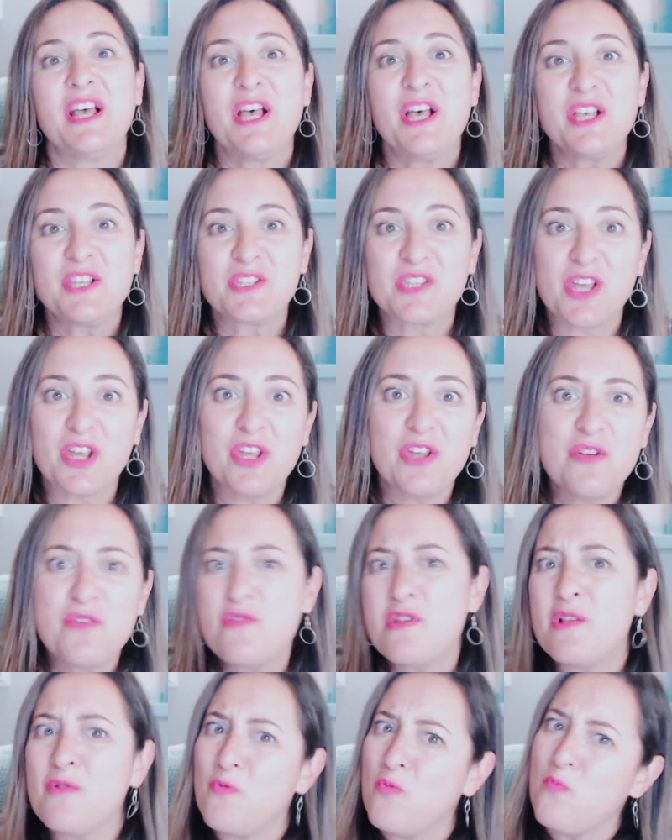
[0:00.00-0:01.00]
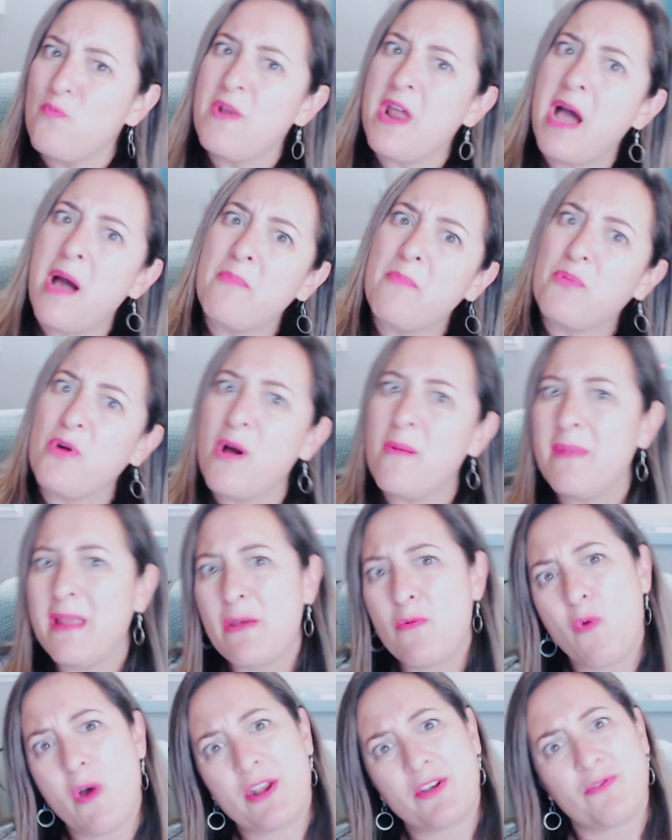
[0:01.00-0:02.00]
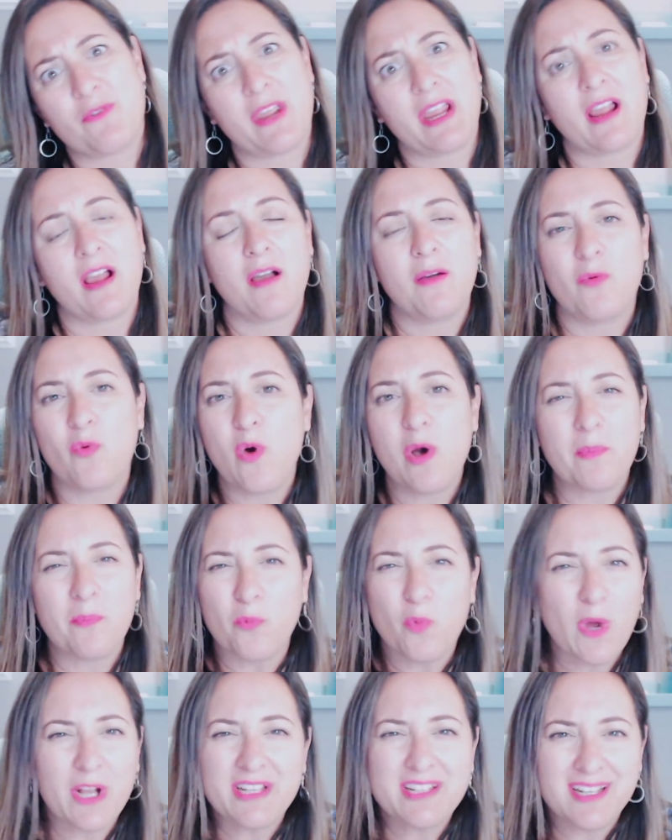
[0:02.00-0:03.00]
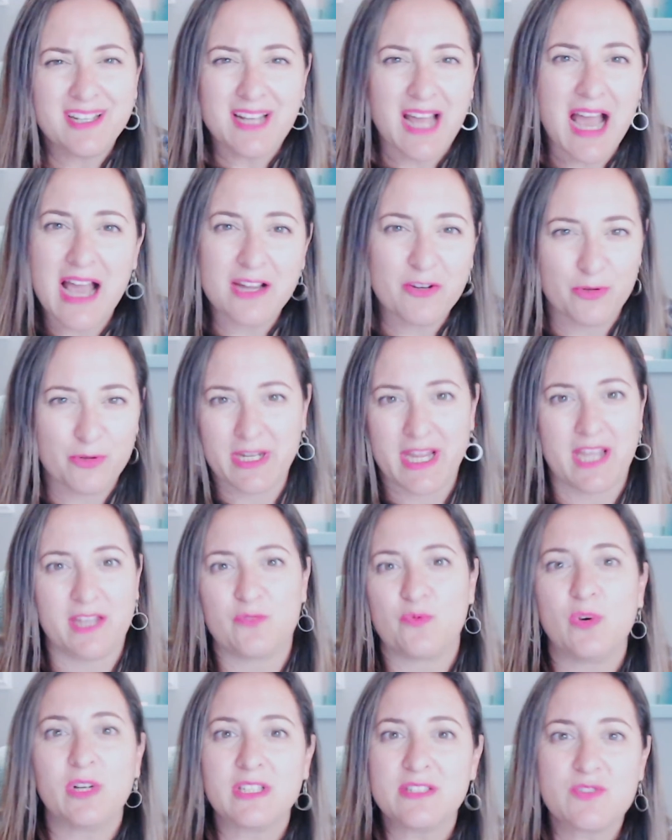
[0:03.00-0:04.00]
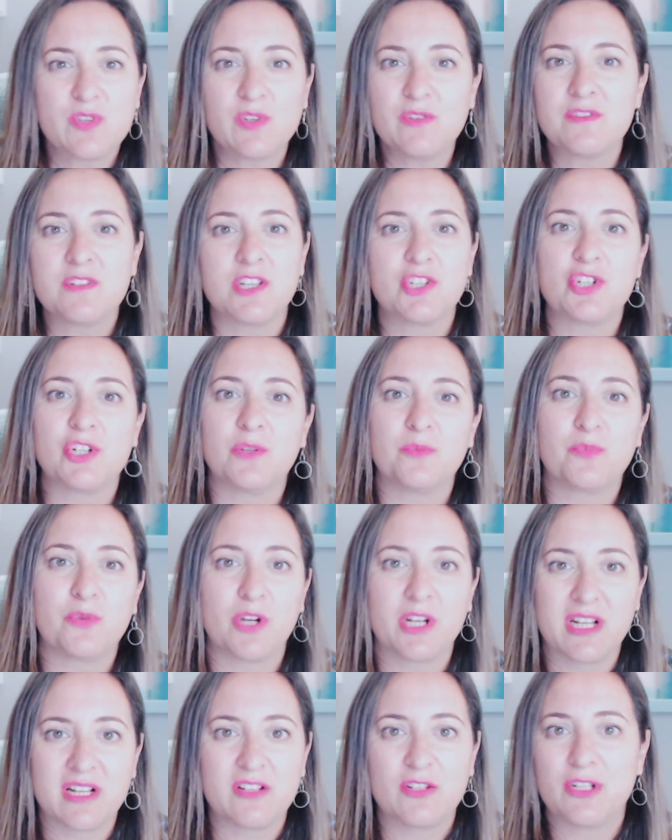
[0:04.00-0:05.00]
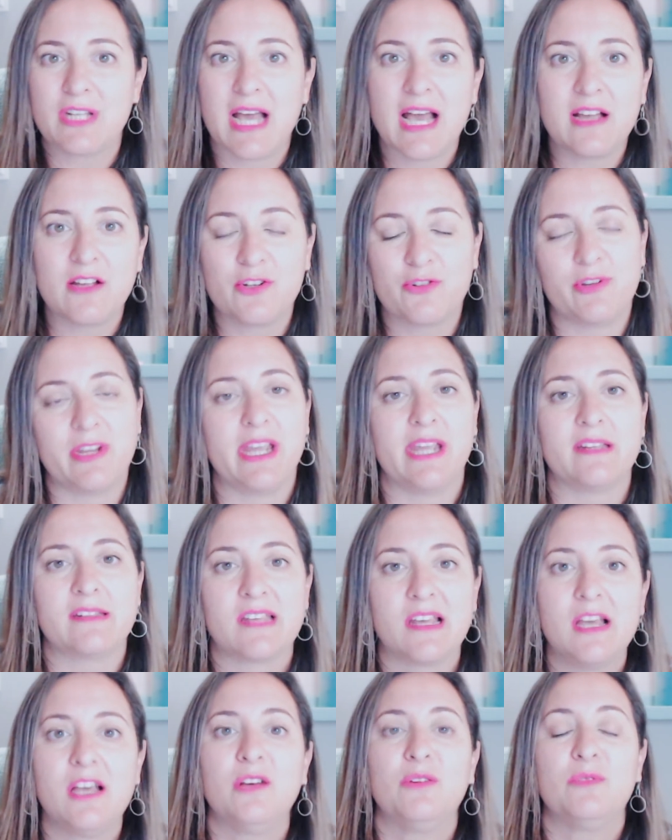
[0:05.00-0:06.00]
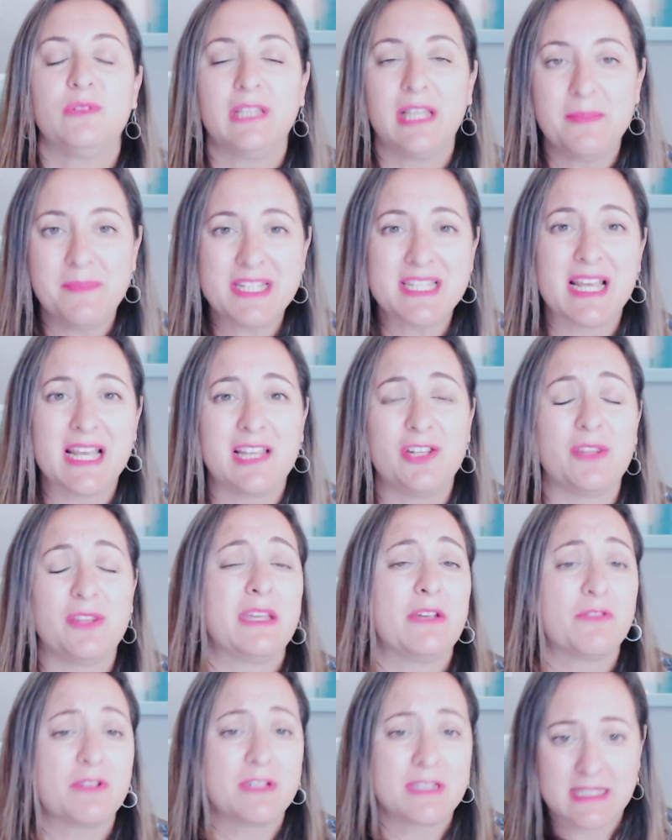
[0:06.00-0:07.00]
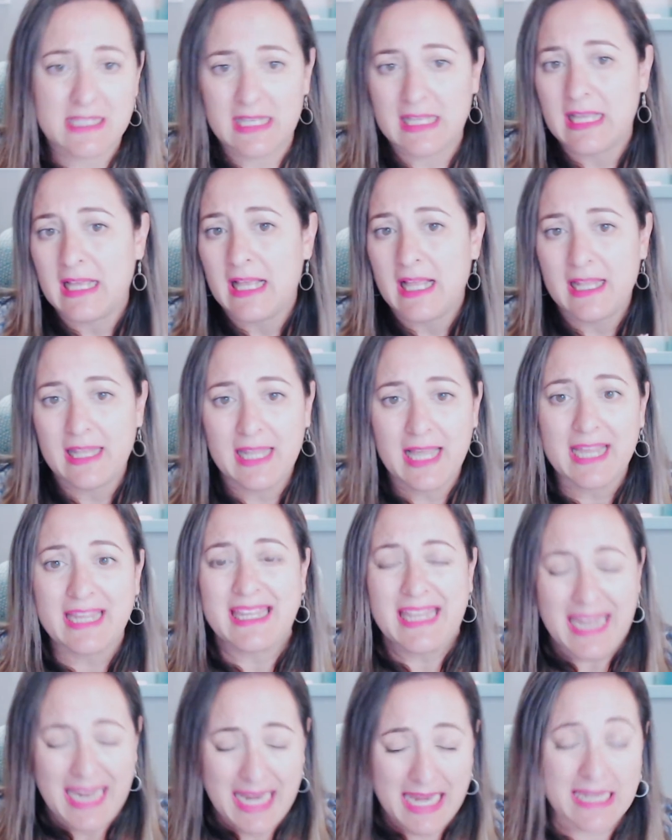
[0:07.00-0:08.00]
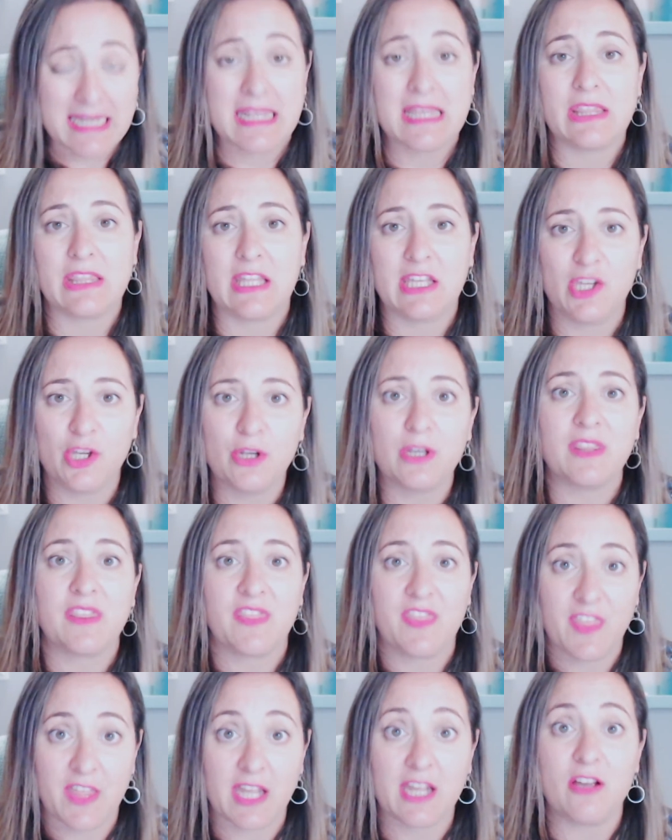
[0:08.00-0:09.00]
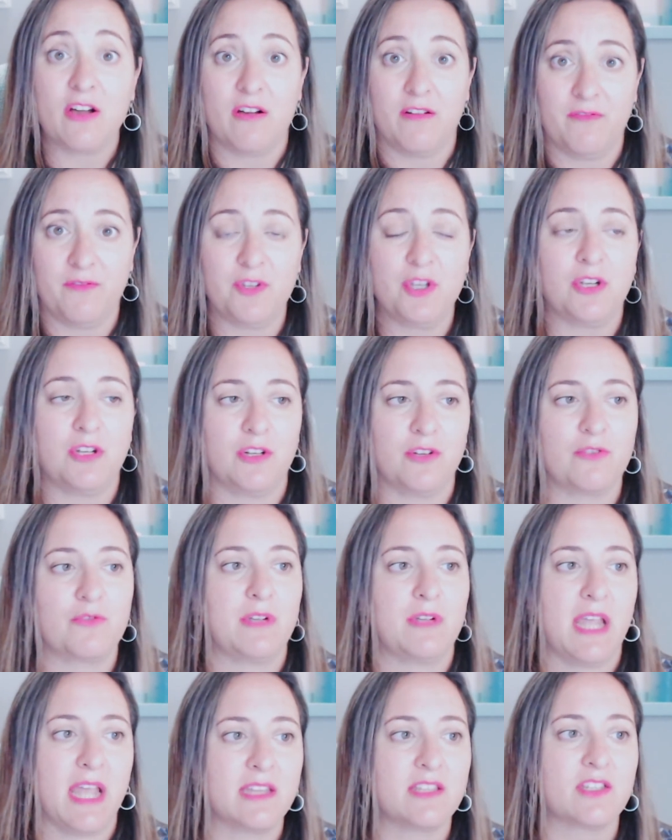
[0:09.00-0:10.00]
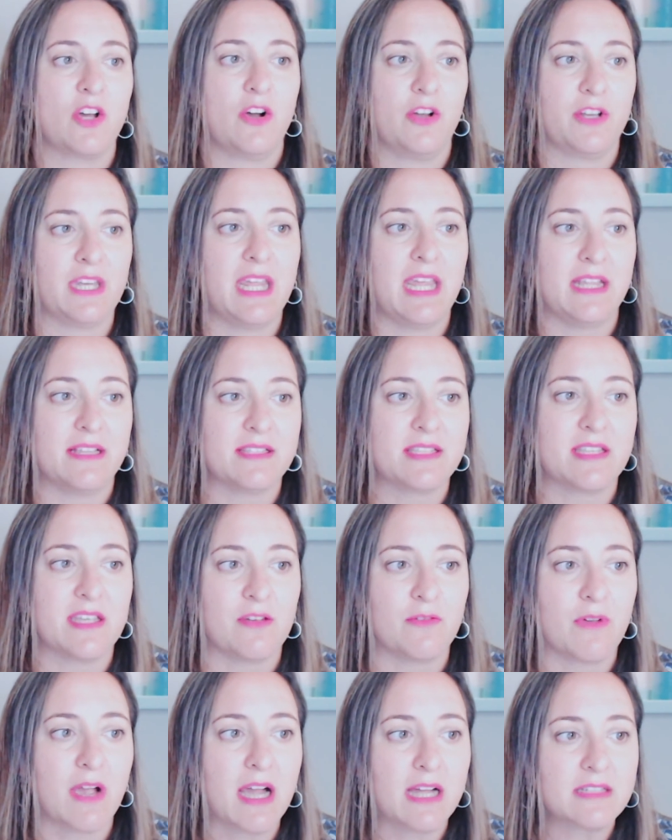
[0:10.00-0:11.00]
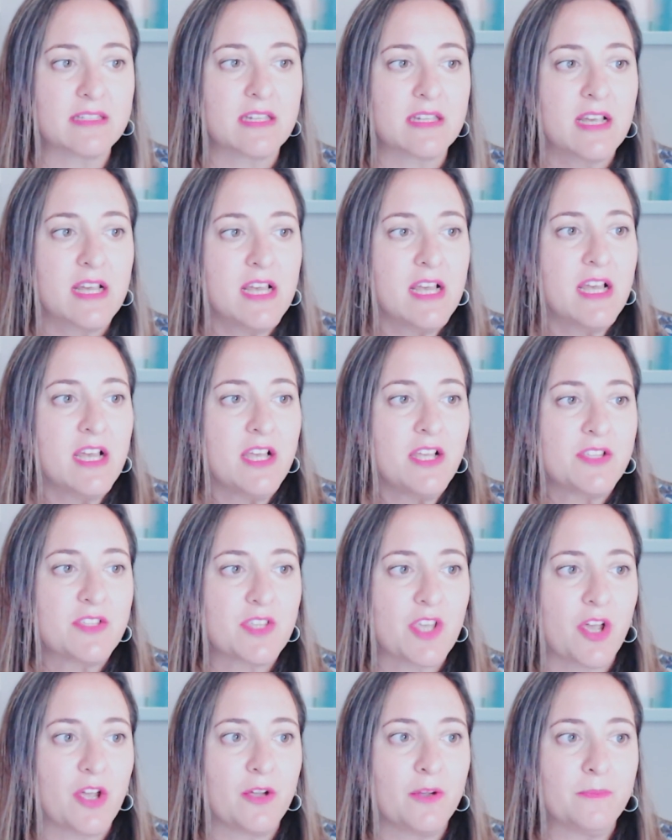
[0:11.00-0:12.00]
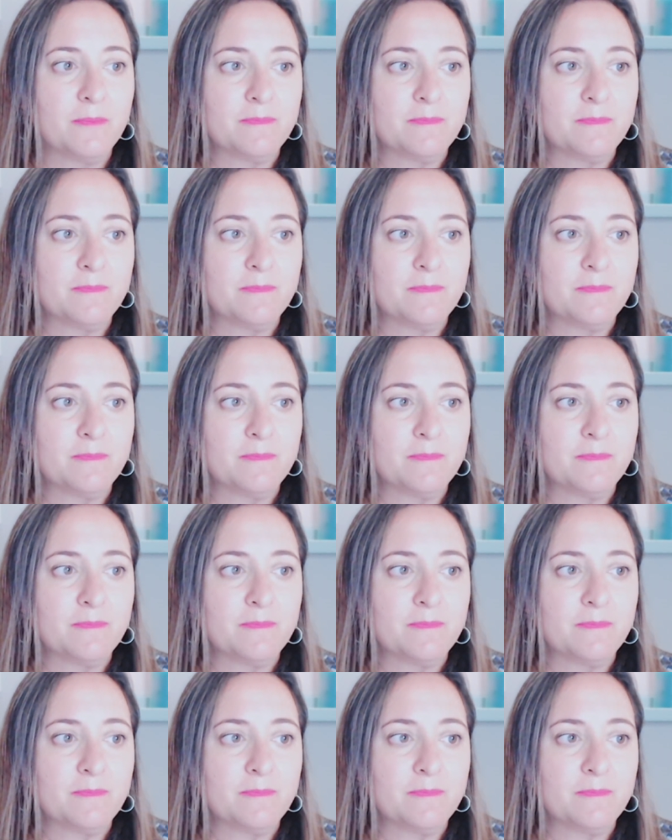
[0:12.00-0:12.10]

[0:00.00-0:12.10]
So you now probably wondering, what could I create? What sort of digital product could I create? Well, let me tell you, there is like anything you can think of, you can create on Etsy, right? So,